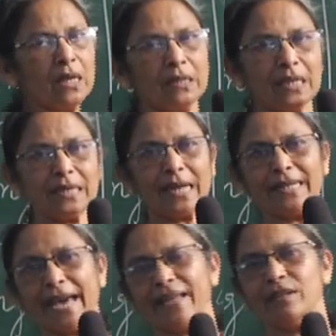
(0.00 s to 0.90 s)
These are
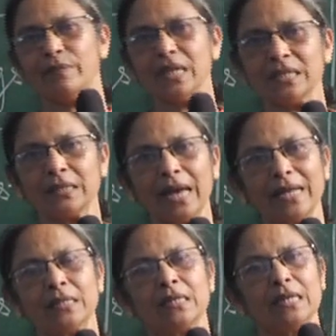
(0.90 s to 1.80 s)
the animals
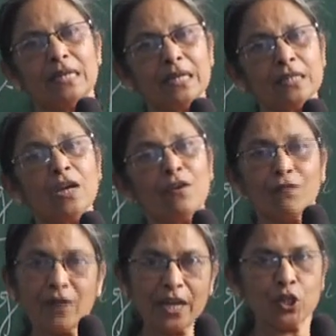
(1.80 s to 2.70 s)
that eat
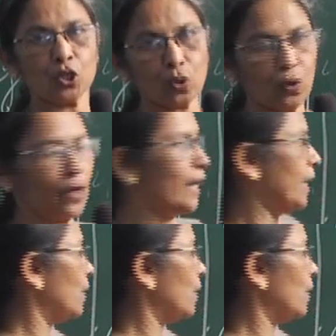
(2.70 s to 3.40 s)
flesh only.